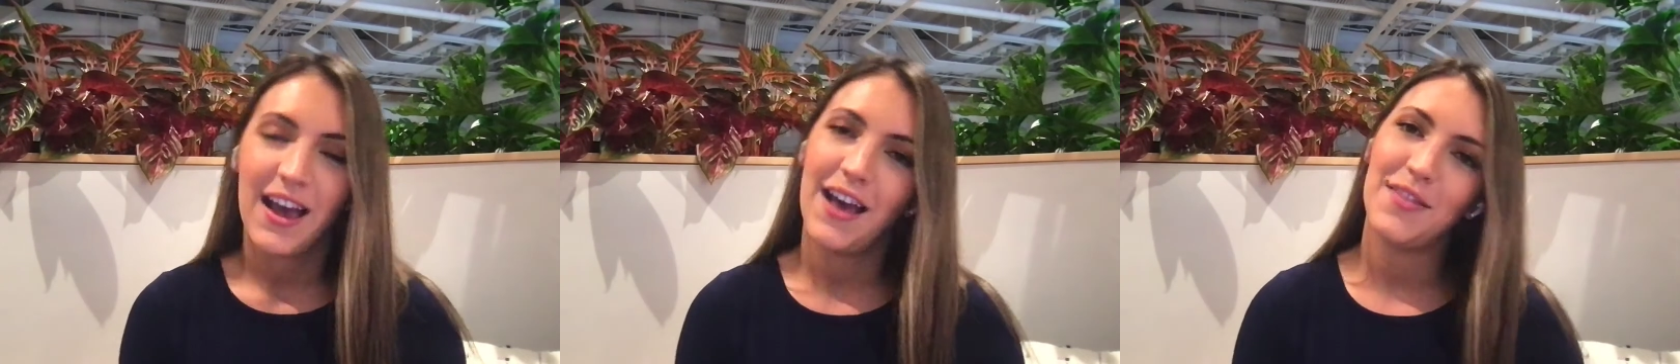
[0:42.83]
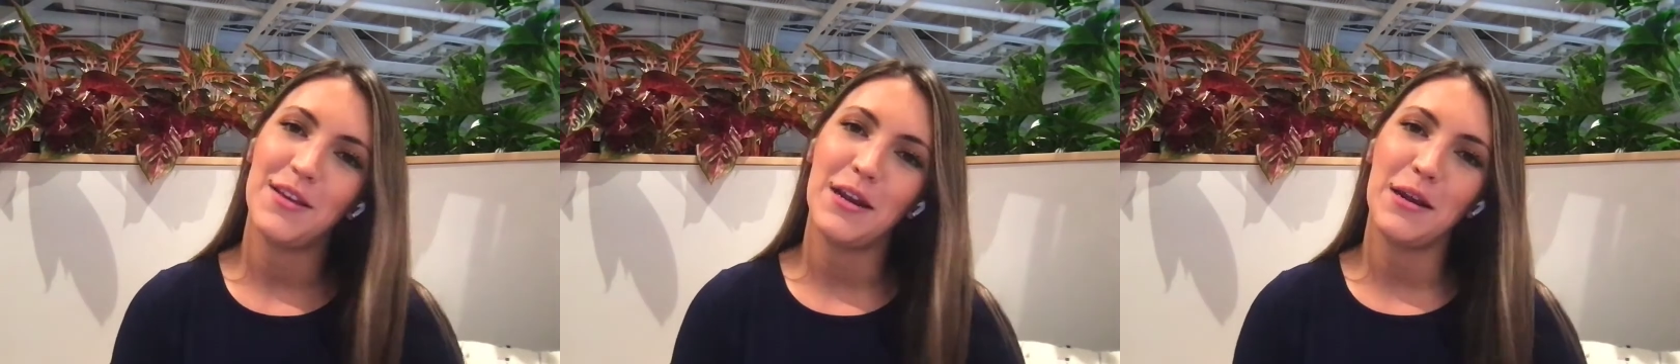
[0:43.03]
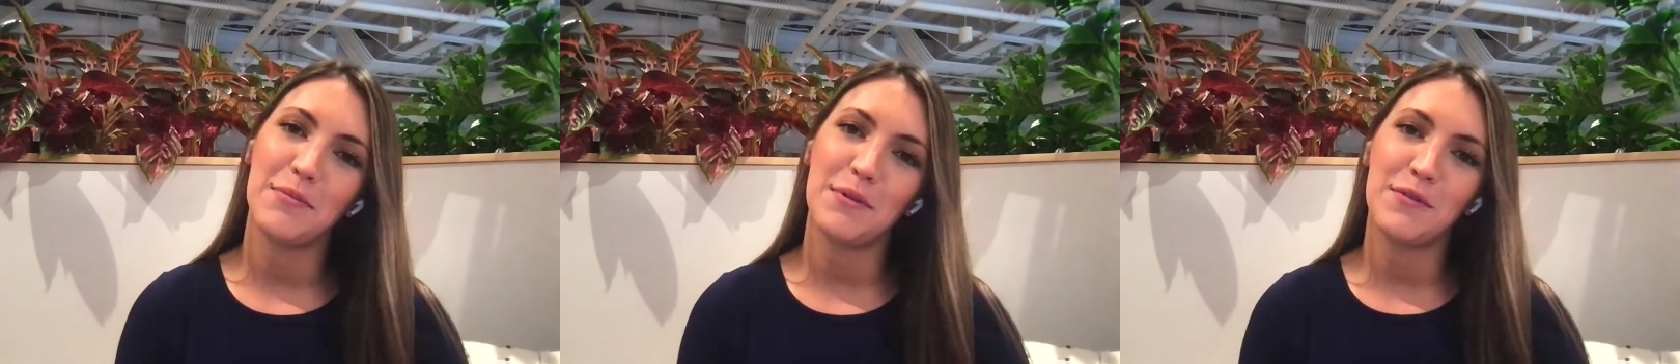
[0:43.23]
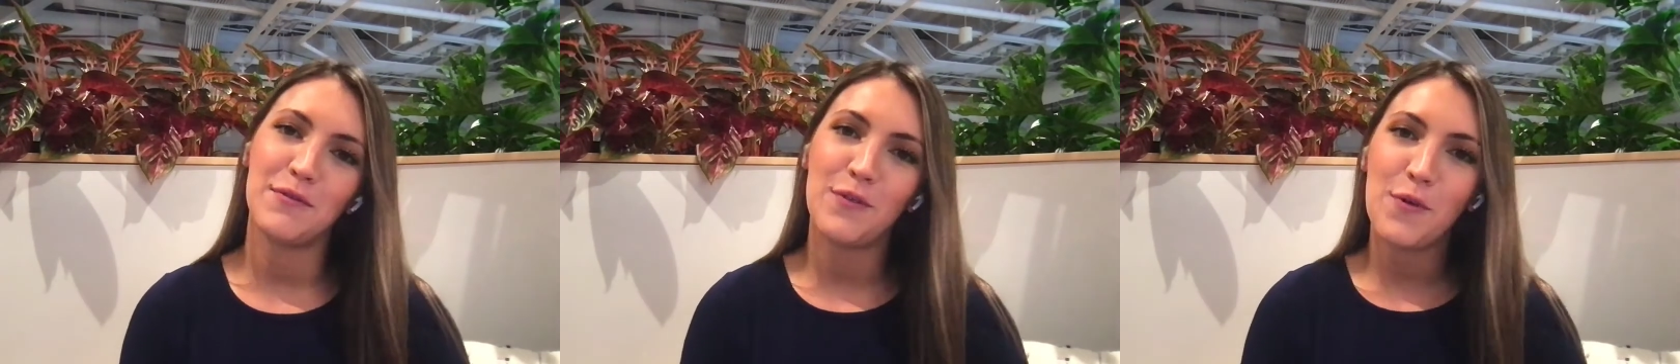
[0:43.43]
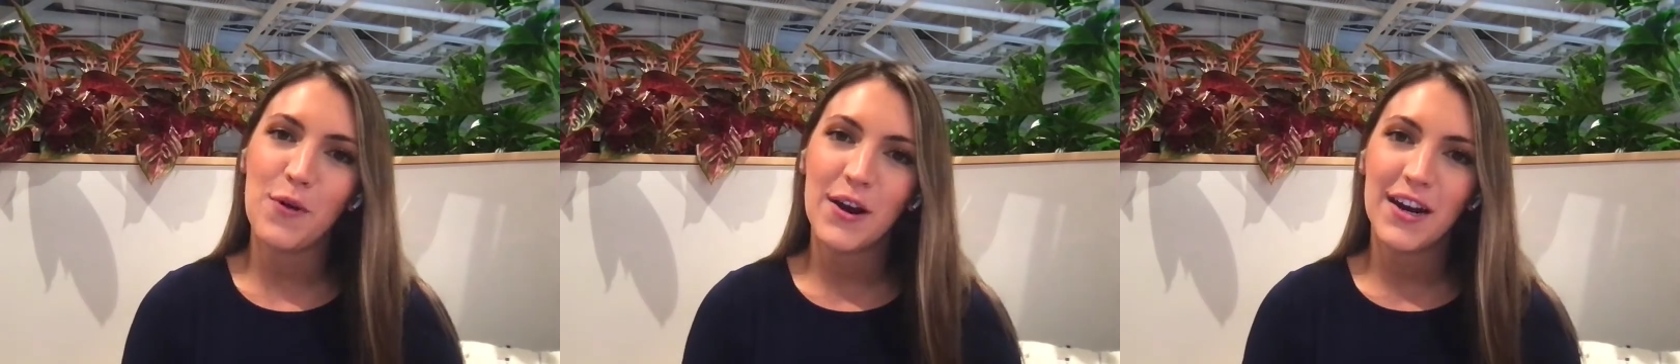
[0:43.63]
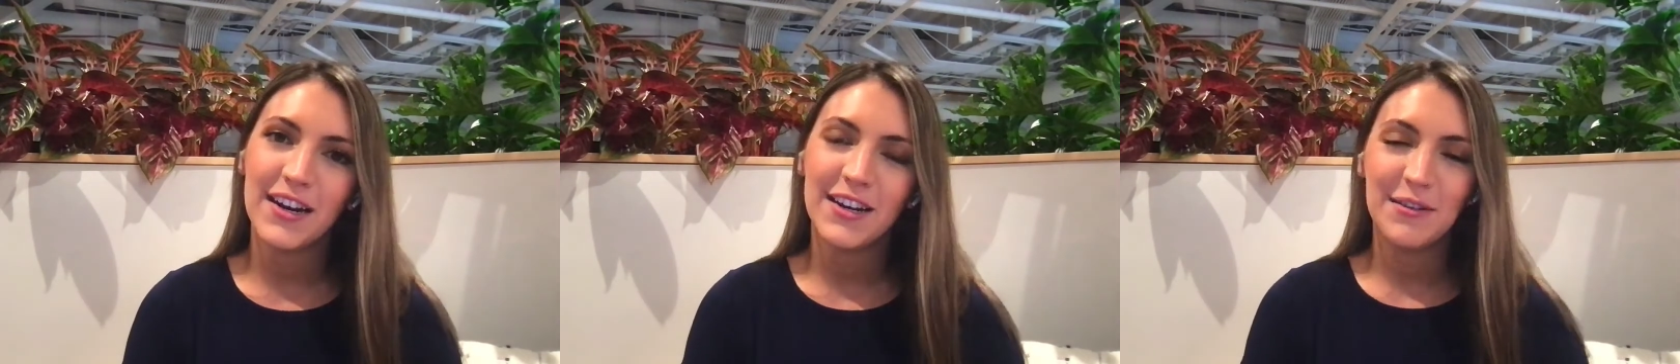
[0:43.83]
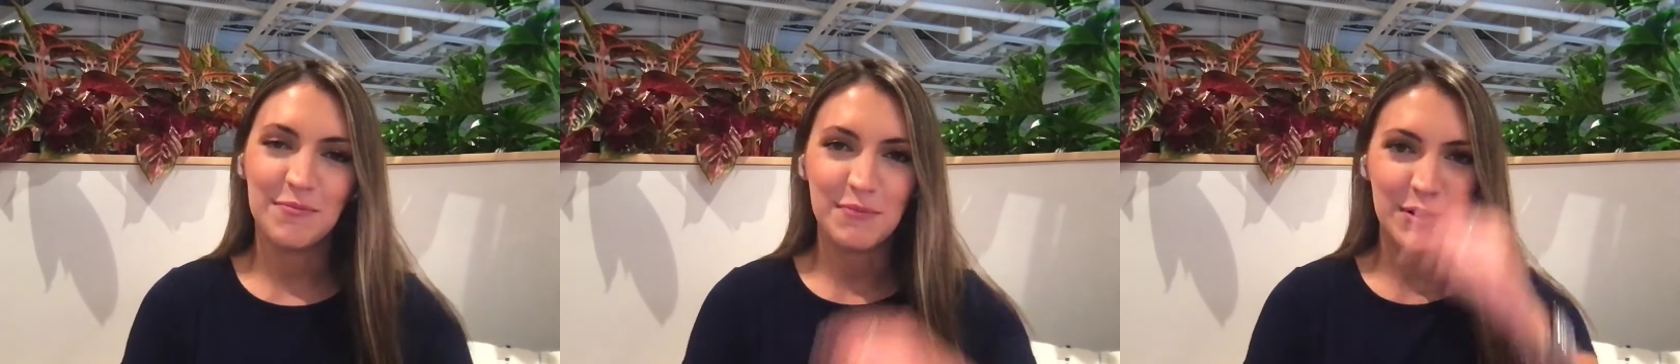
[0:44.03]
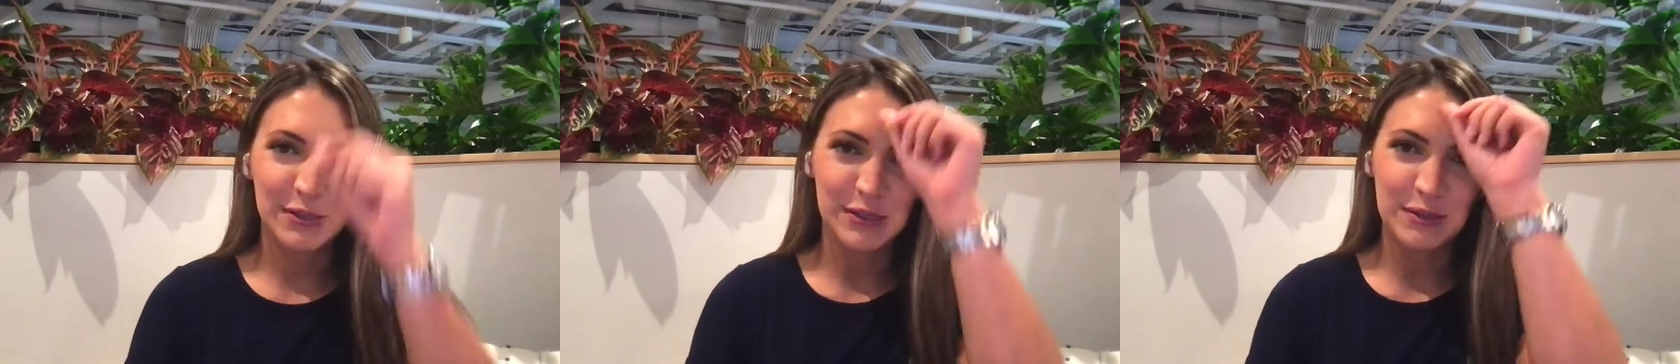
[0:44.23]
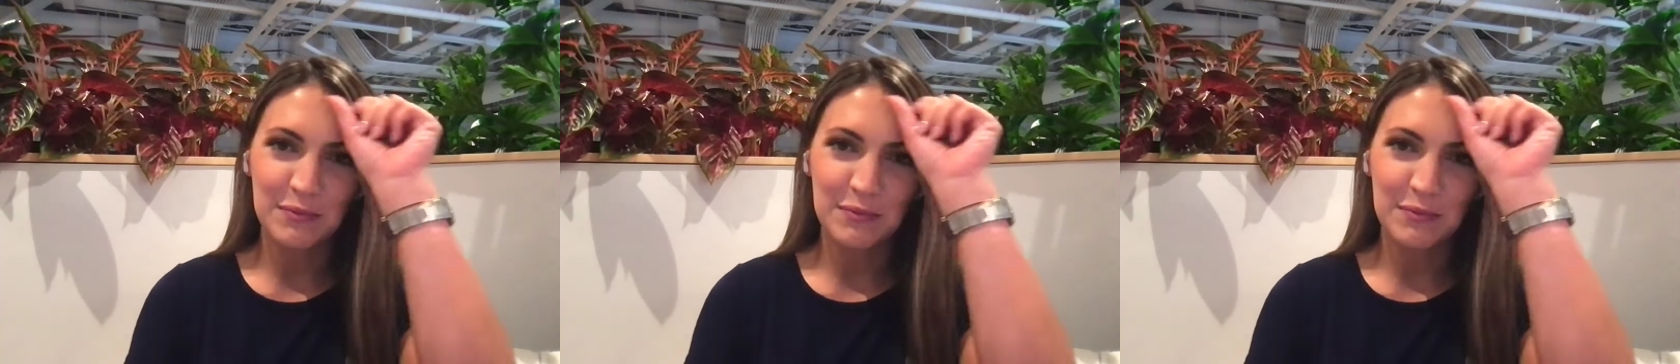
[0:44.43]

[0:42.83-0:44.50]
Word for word: And then number four, most